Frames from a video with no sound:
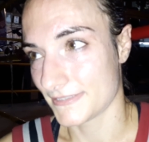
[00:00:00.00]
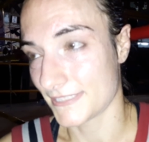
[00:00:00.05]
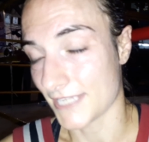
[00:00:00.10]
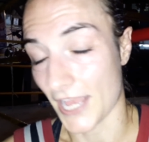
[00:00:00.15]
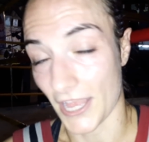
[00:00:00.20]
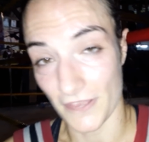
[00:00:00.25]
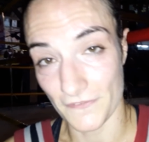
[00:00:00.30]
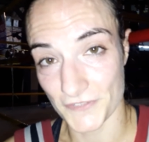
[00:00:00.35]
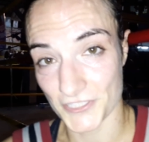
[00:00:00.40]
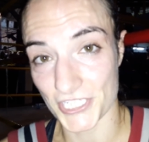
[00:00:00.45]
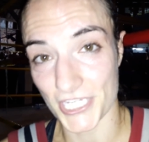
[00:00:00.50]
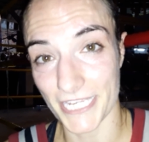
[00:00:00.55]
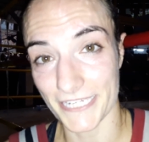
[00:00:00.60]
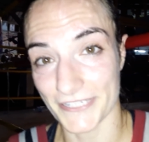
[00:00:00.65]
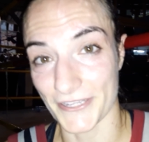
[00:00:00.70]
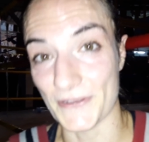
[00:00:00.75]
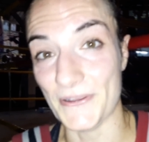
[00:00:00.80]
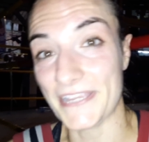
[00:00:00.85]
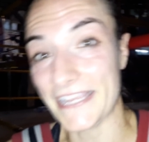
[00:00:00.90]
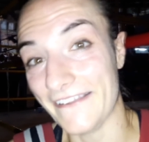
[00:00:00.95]
Tough
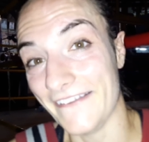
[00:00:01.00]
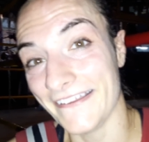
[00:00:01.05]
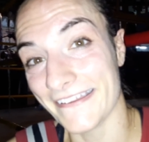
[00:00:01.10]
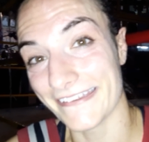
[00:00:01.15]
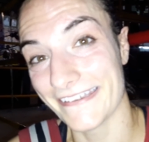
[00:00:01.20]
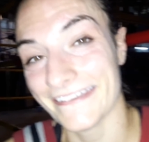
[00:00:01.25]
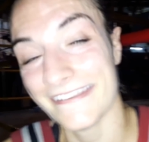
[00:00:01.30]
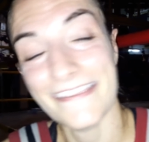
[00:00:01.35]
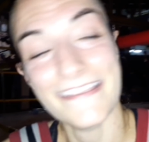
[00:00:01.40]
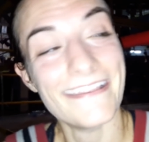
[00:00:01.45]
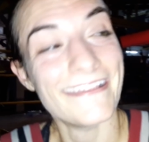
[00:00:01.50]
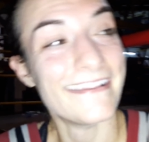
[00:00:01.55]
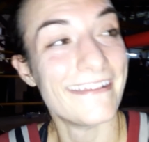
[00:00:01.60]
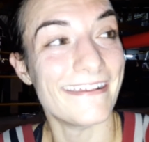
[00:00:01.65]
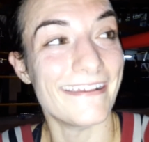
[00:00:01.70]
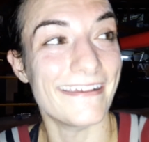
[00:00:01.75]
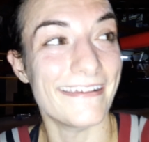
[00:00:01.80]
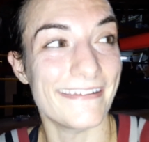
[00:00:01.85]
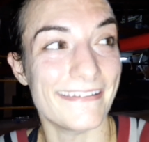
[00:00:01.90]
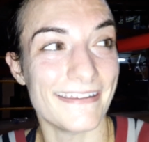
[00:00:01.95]
shit going on.
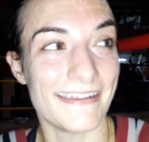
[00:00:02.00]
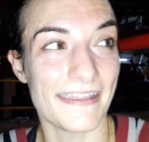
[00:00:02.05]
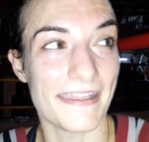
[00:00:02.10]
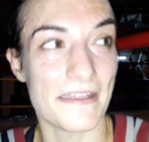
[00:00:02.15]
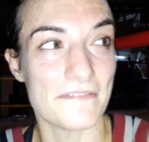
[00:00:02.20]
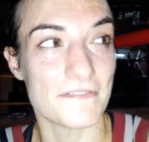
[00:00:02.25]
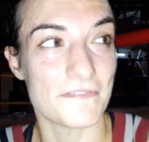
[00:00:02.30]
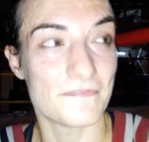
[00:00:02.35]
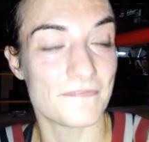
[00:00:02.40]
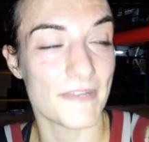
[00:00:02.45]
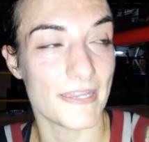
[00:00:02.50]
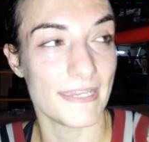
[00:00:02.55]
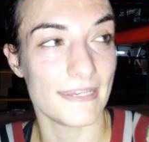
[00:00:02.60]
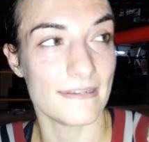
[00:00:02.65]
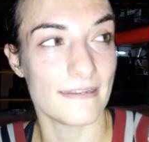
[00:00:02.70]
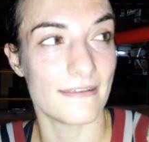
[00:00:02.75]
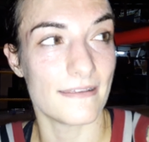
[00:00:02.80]
I have a fight